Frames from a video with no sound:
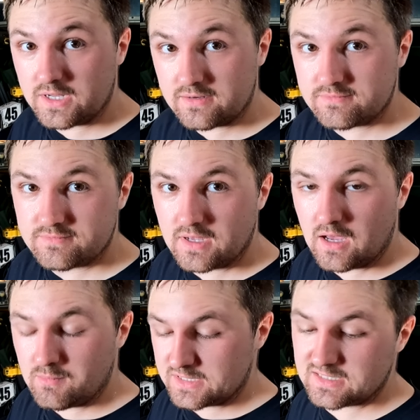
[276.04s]
in it.
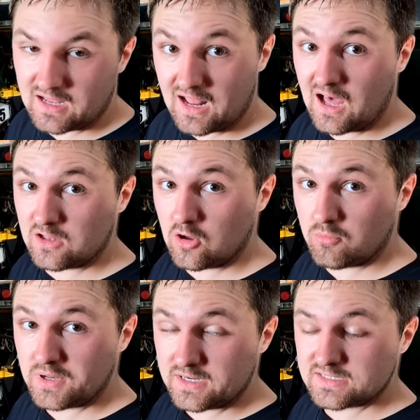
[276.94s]
It's not hollow,
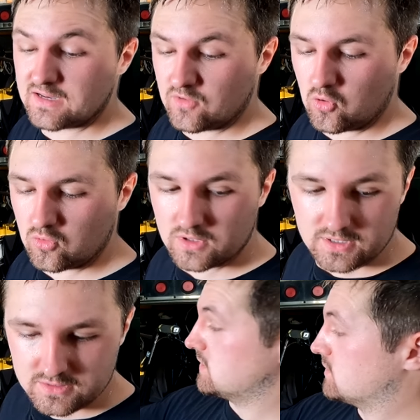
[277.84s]
but it does have a hole in
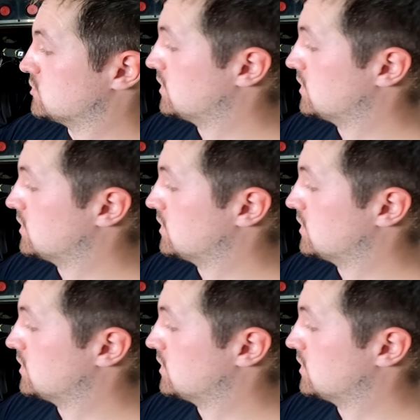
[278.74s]
it. Set the